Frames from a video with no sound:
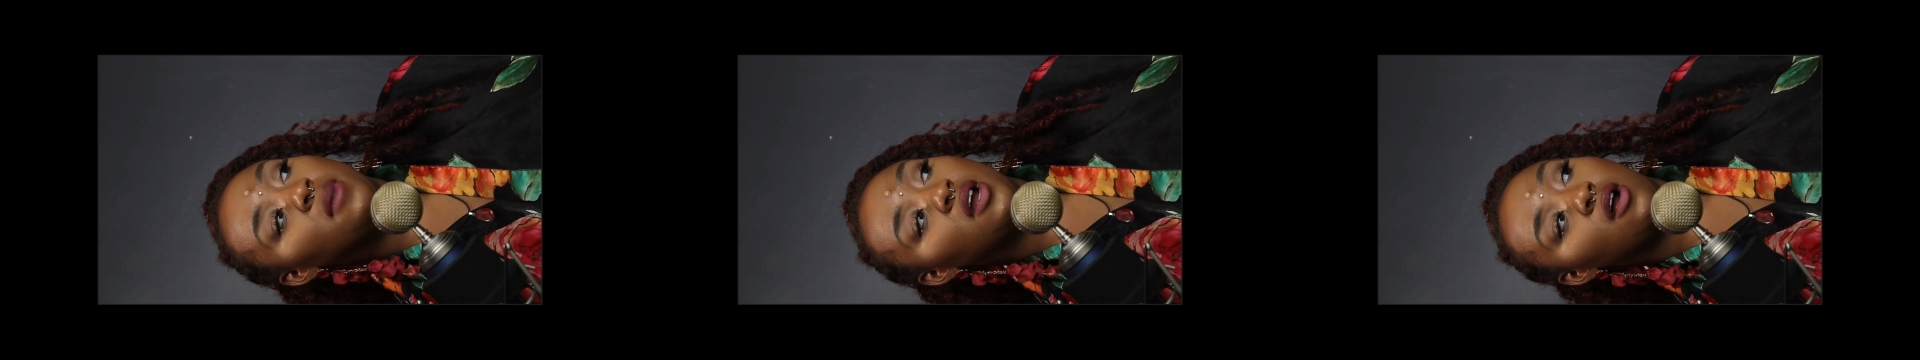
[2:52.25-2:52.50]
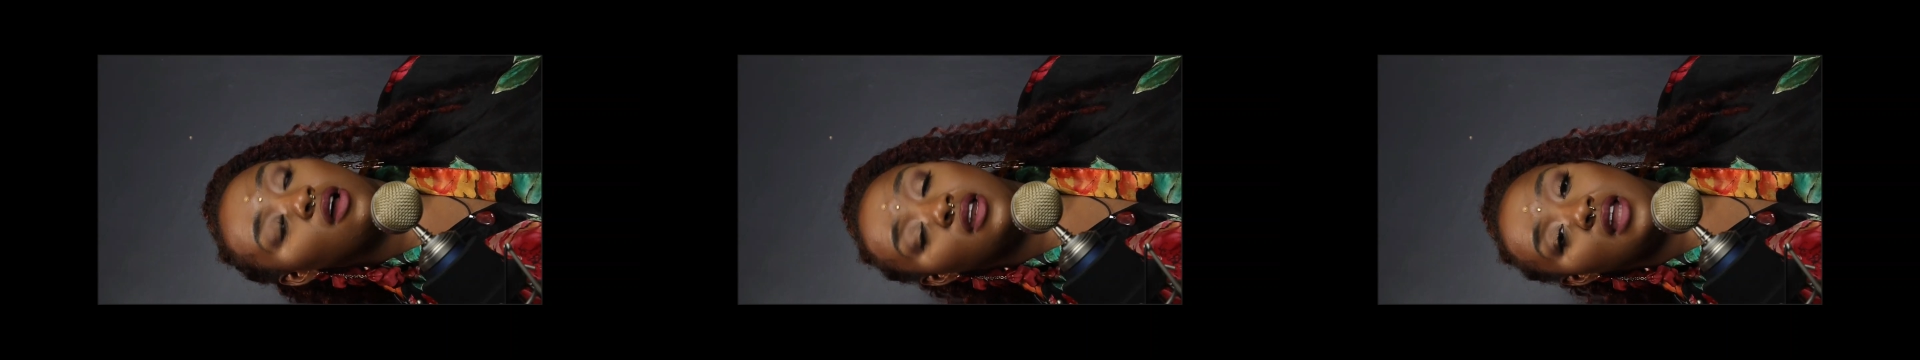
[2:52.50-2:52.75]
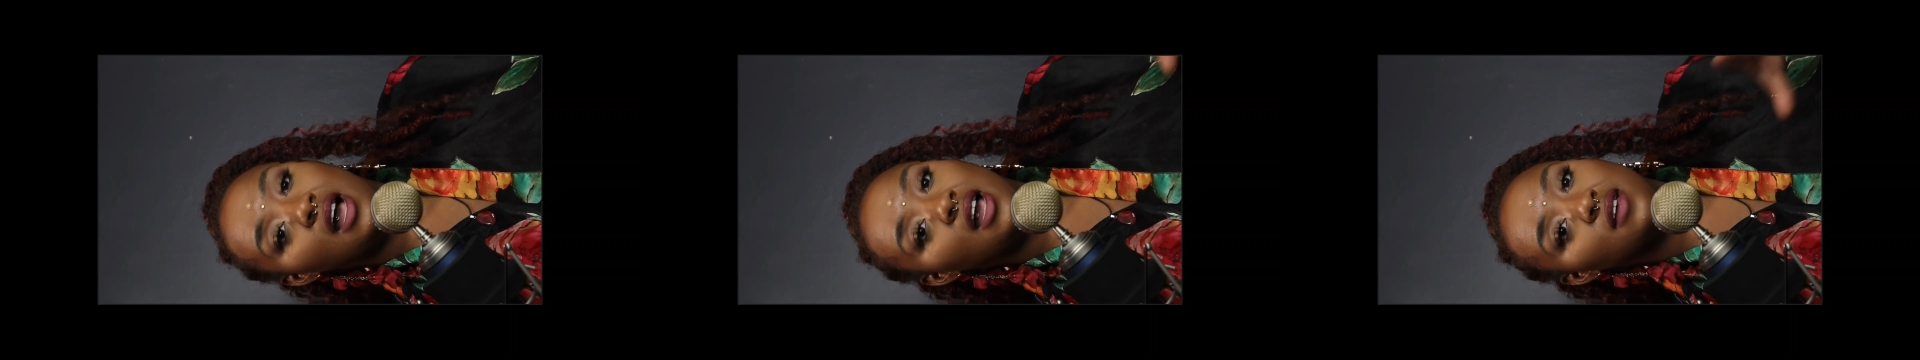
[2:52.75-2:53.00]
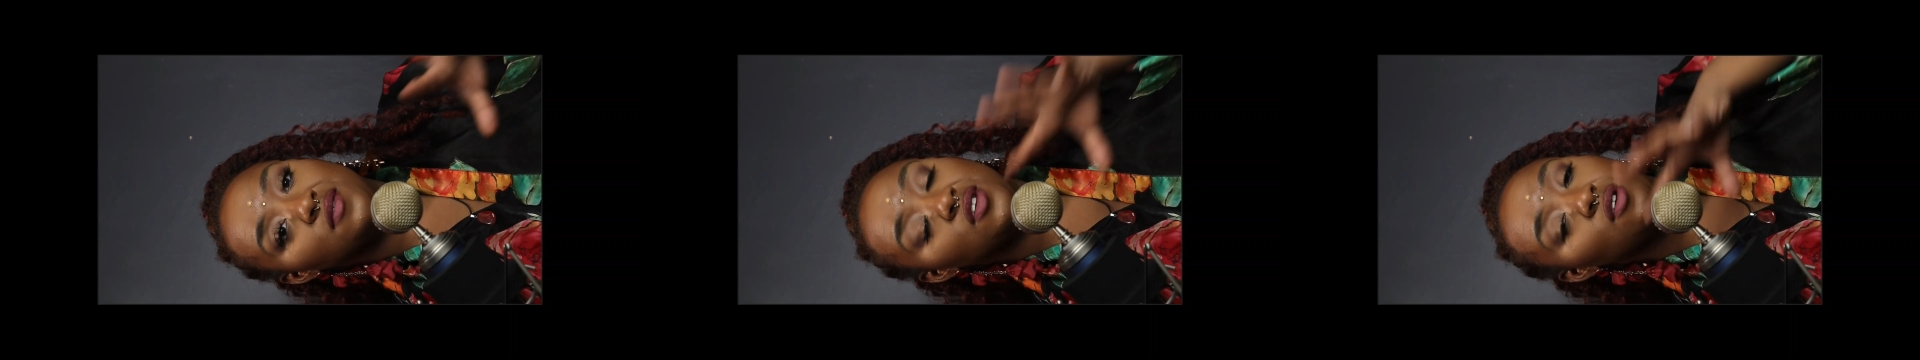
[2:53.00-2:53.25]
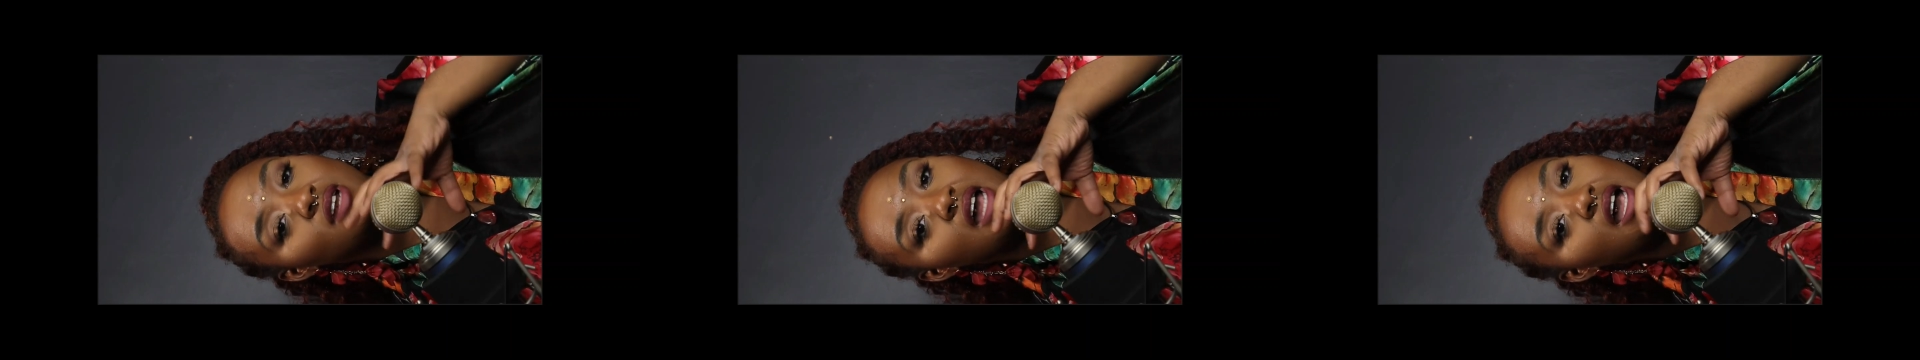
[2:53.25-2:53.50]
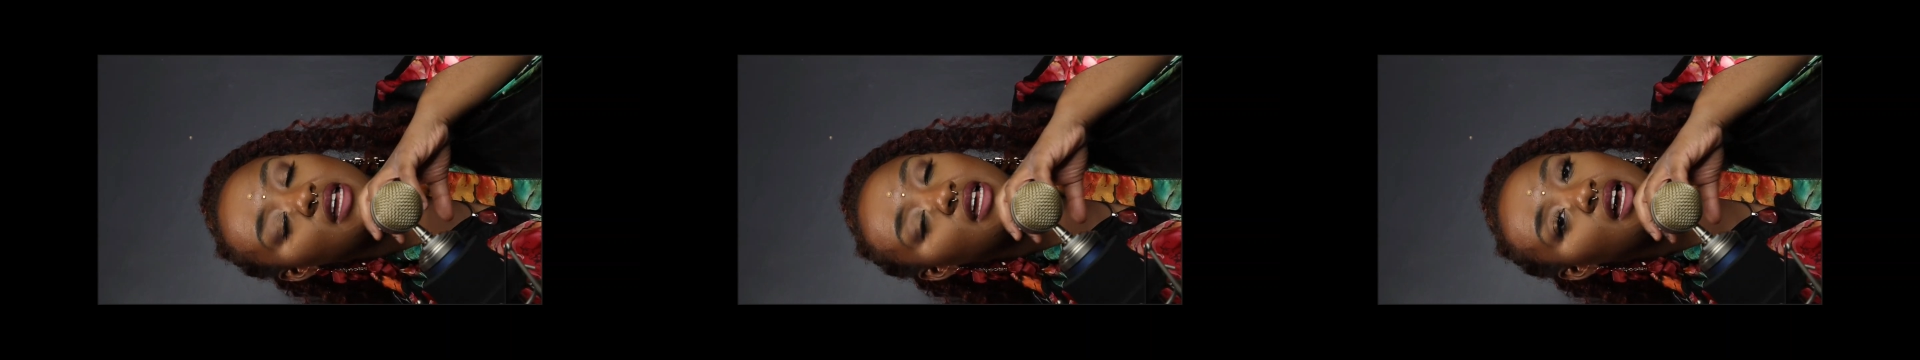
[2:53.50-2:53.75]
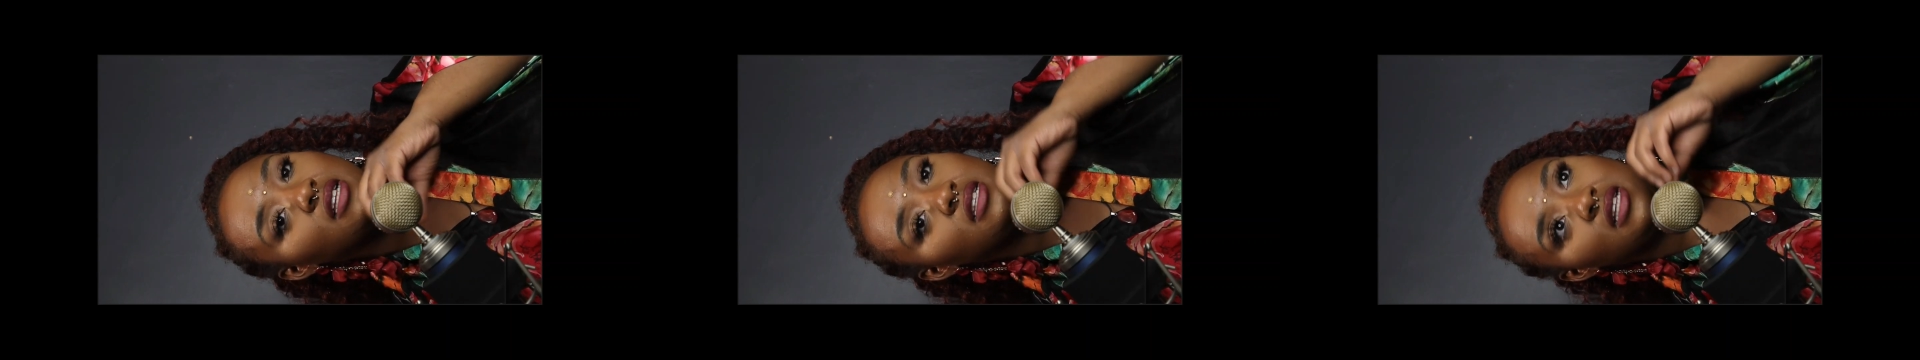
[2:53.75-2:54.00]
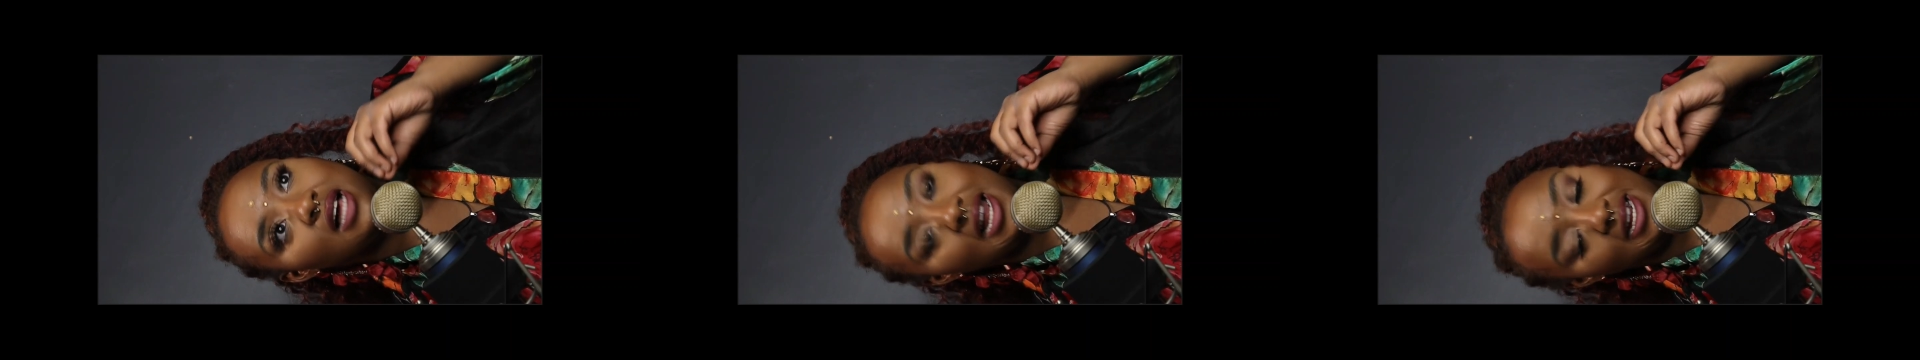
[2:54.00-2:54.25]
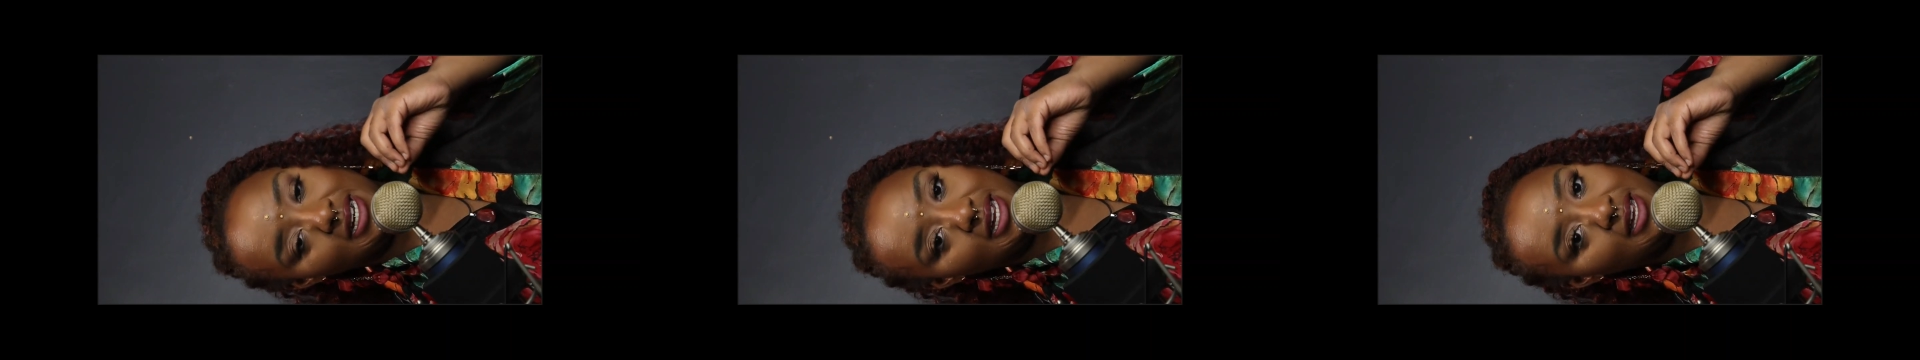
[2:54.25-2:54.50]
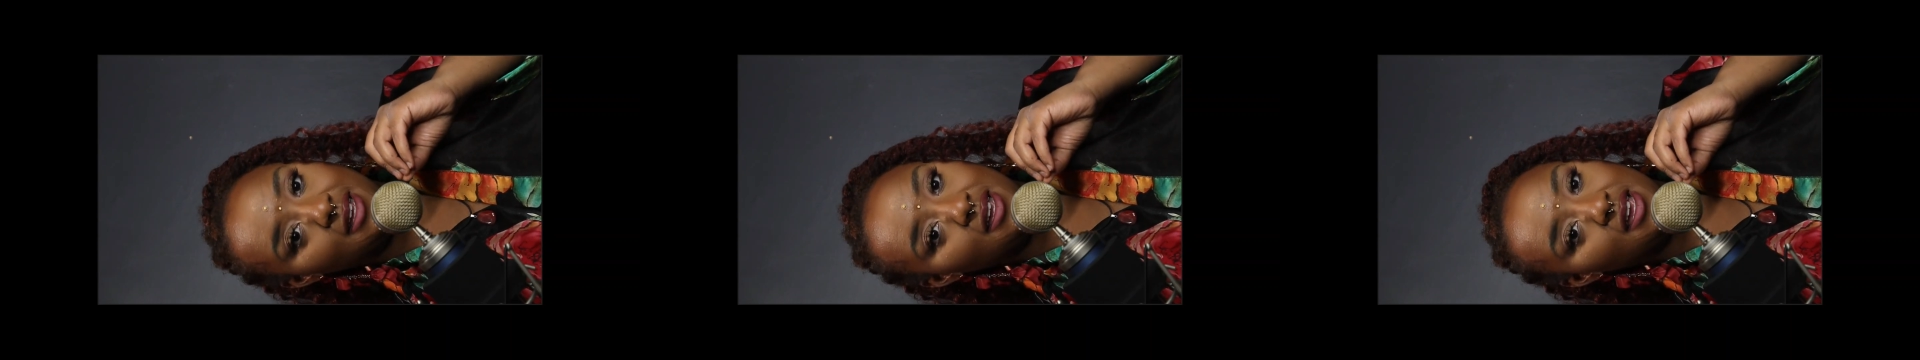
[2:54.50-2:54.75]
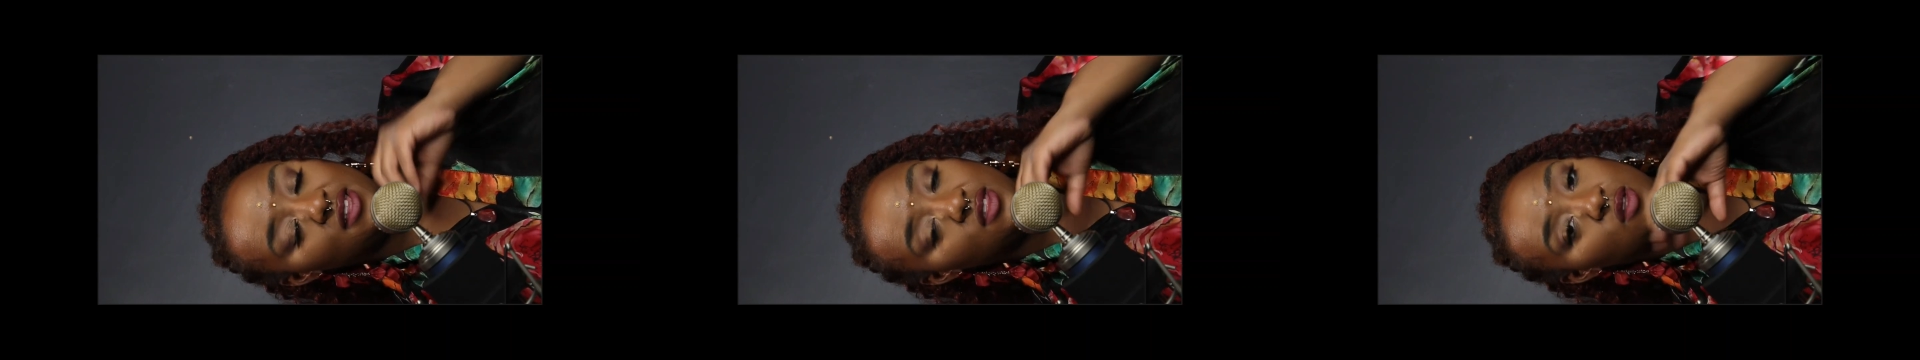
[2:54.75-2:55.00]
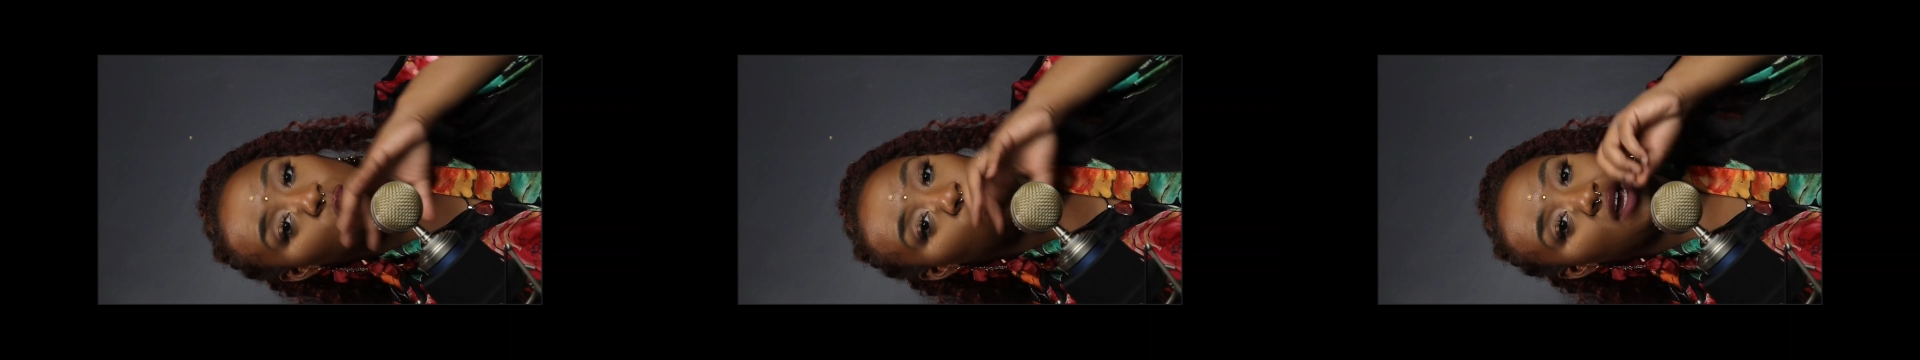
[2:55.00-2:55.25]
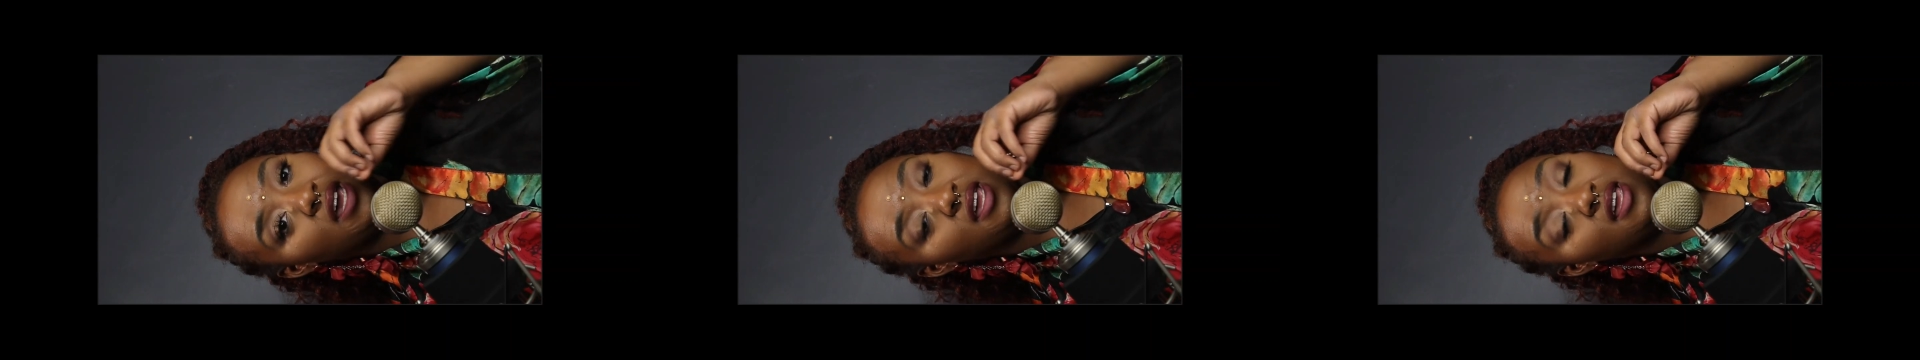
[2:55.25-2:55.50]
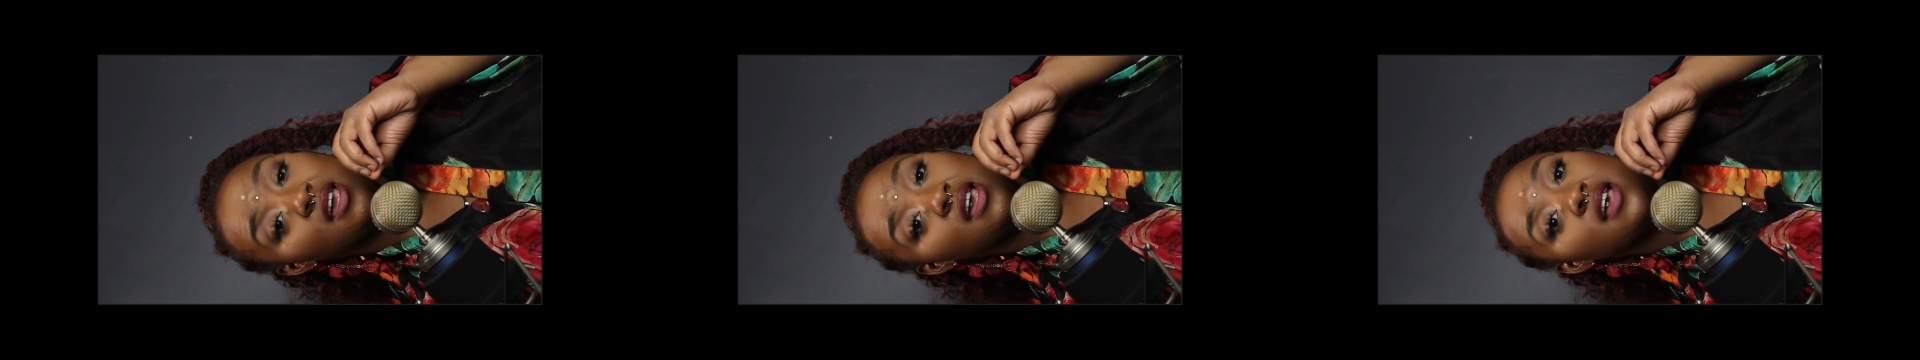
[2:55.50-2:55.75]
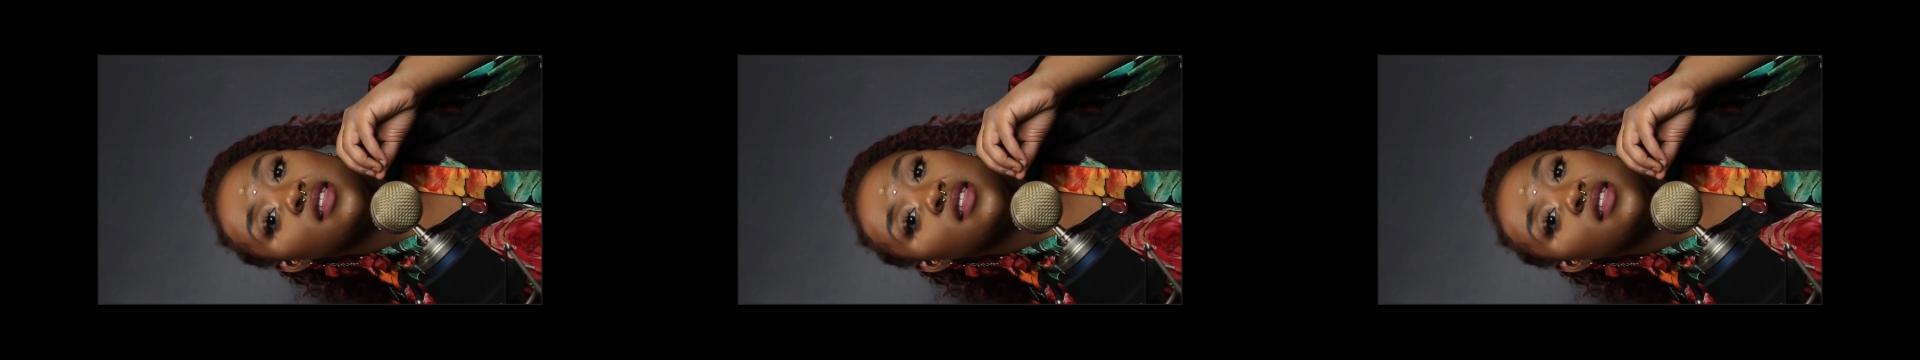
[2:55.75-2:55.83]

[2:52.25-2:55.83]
but our lives are not aligning in the way